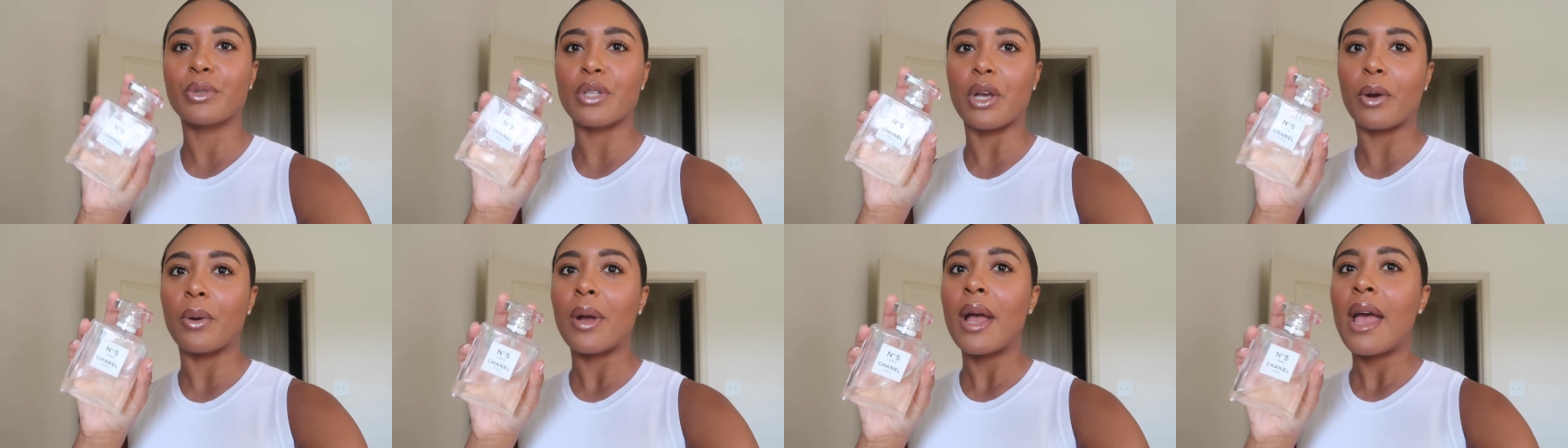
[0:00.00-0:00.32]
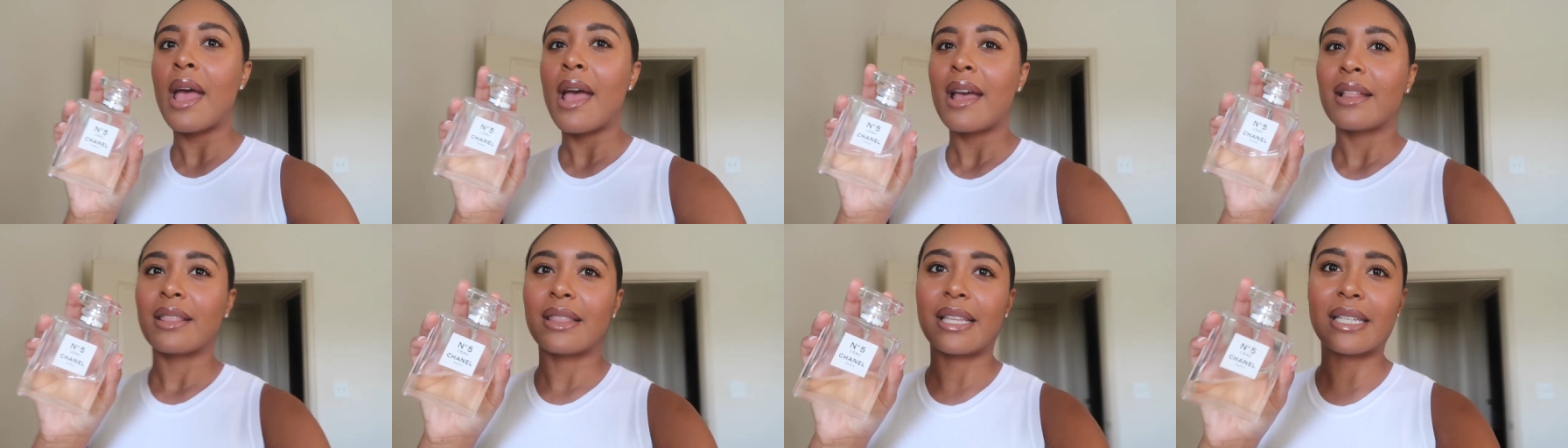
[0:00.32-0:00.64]
So
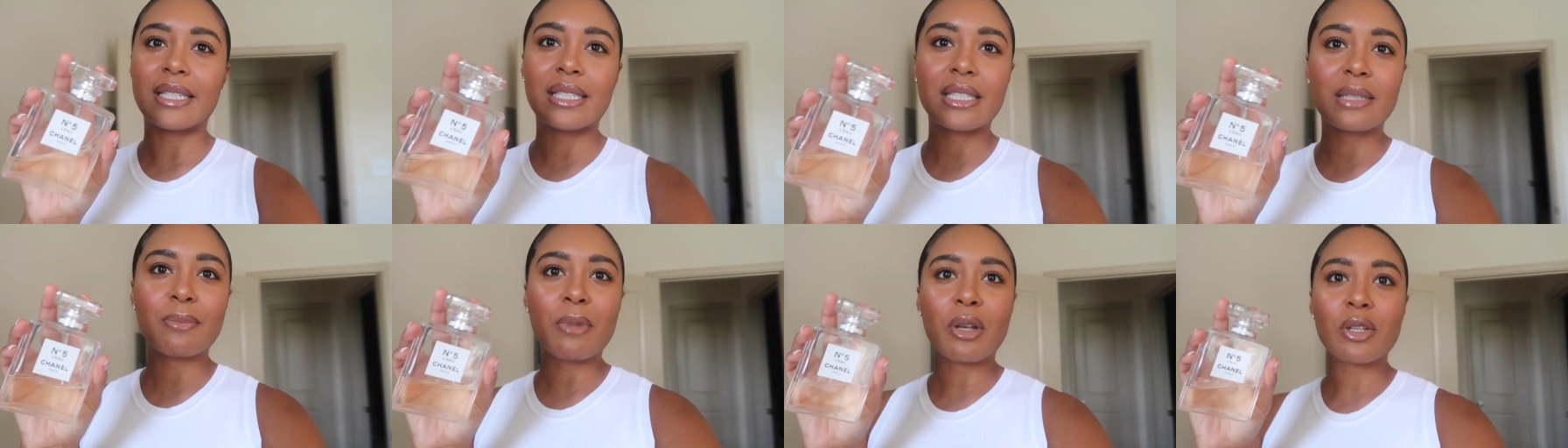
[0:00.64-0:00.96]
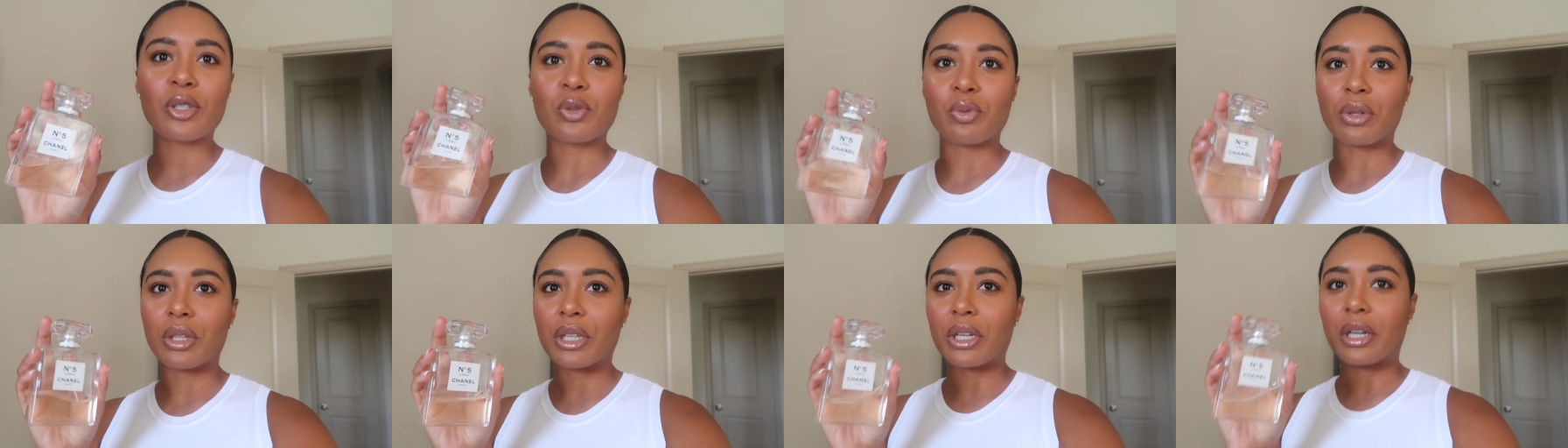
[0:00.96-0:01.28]
this
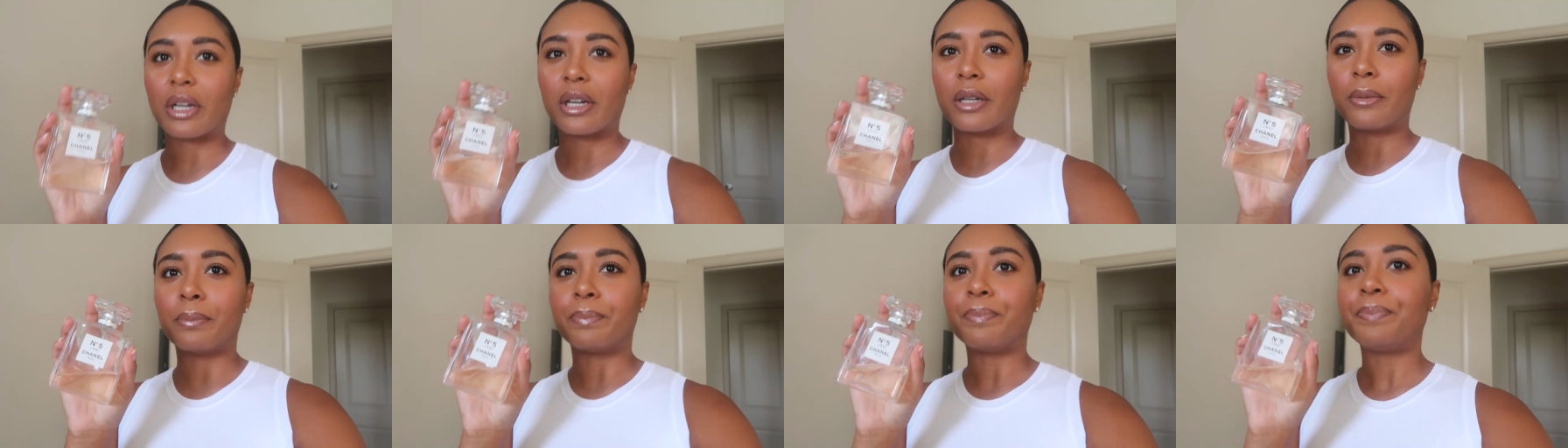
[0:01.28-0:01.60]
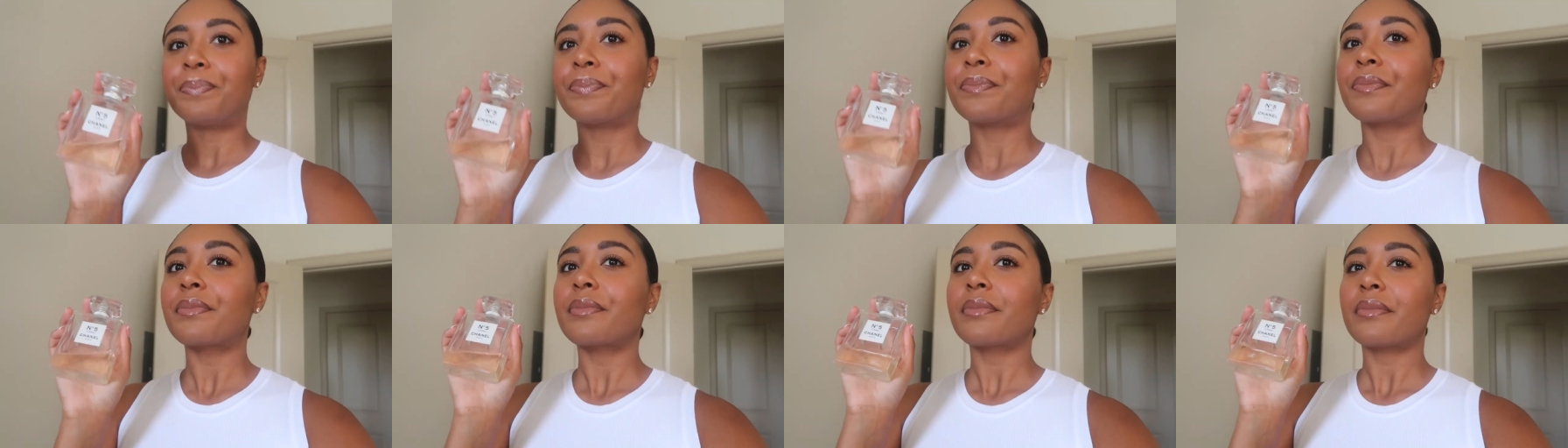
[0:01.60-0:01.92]
smells really good.
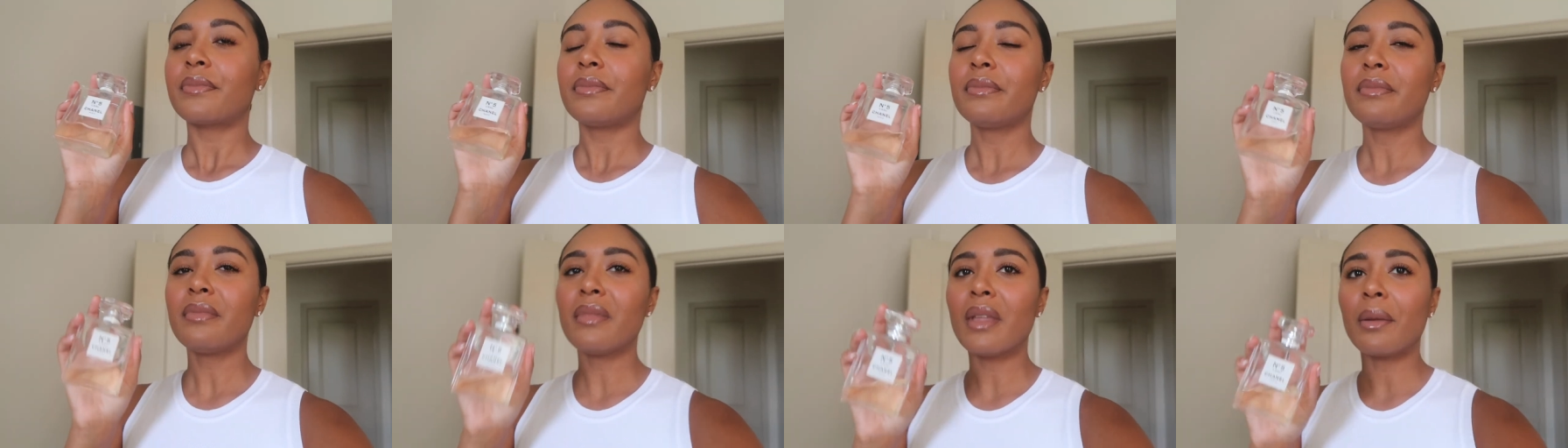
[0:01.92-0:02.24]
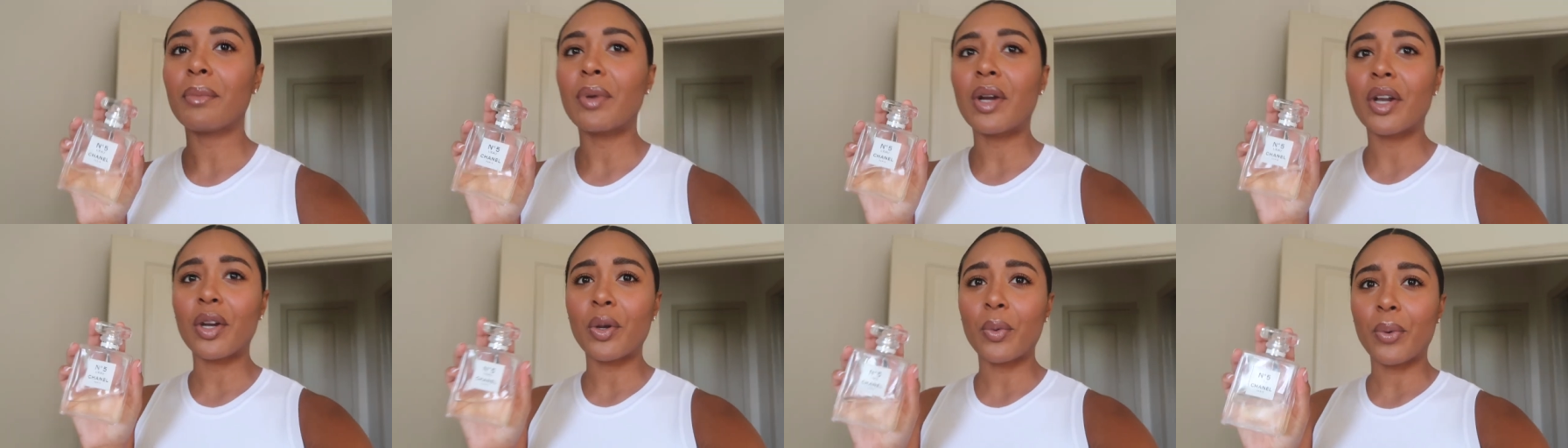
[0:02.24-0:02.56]

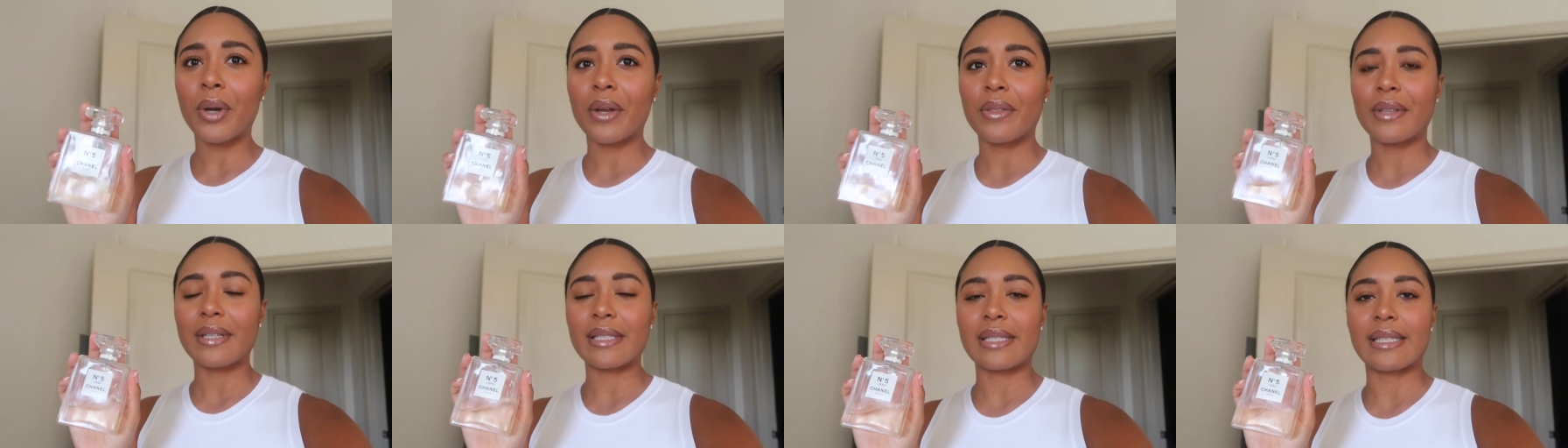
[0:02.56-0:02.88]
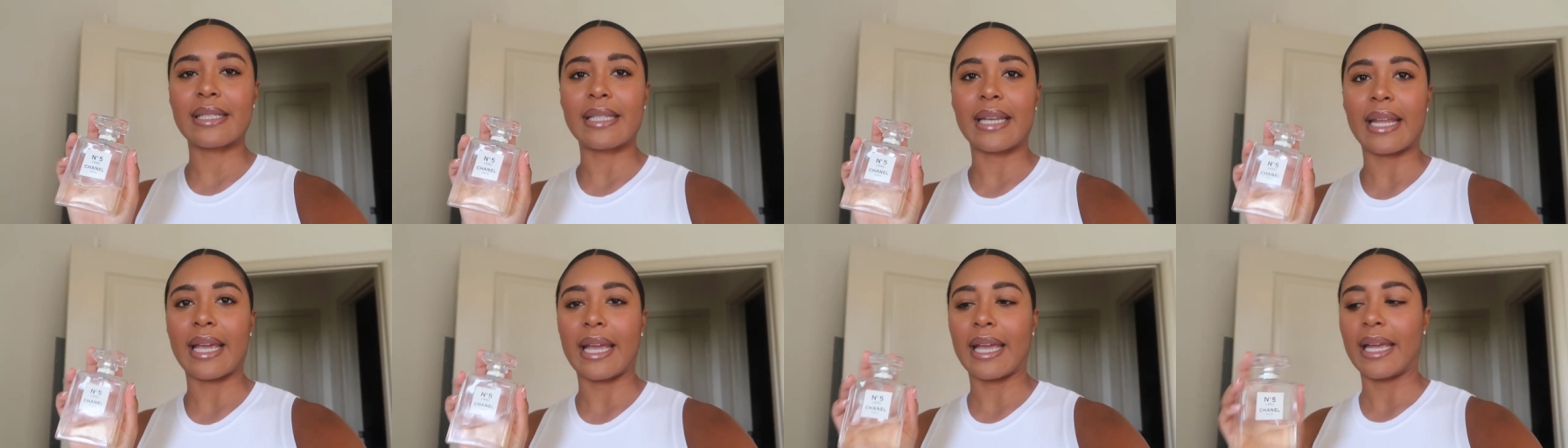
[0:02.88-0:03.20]
I'm gonna wear this
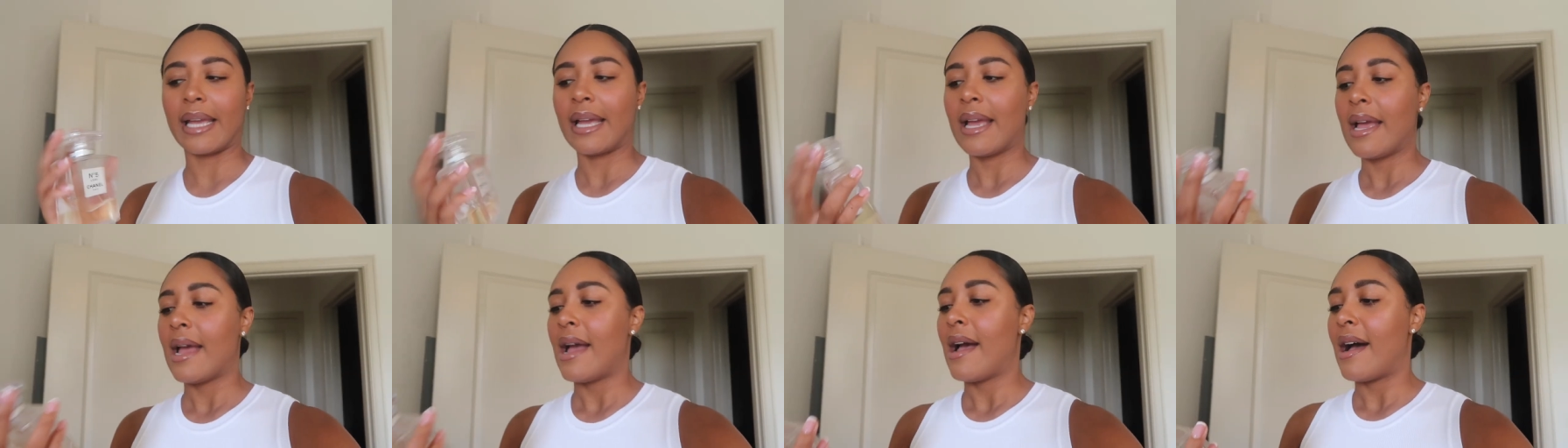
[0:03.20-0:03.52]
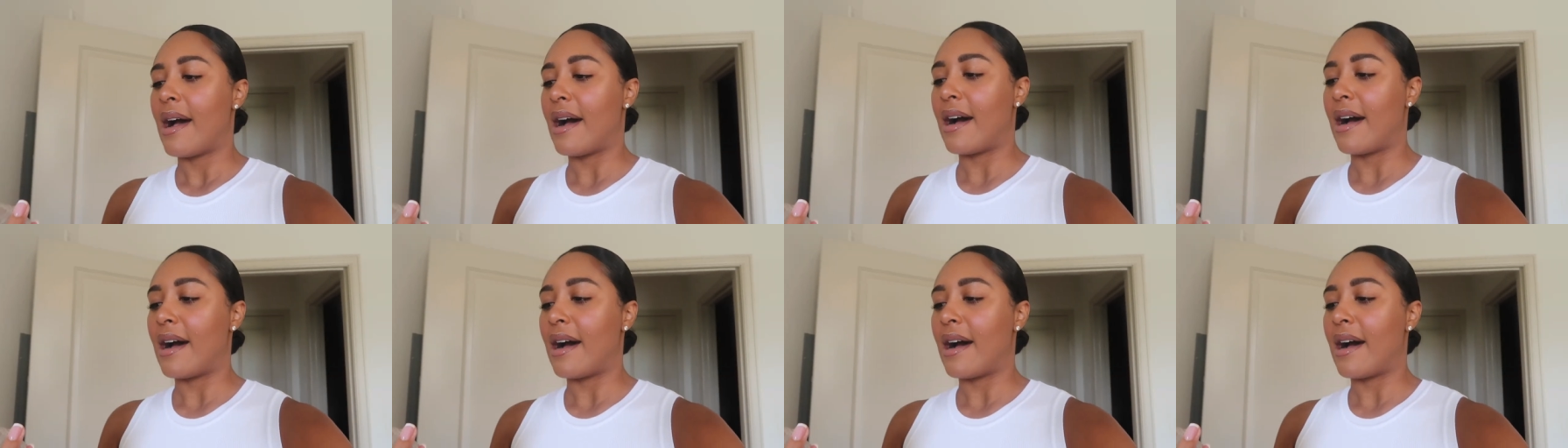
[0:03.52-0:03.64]
today.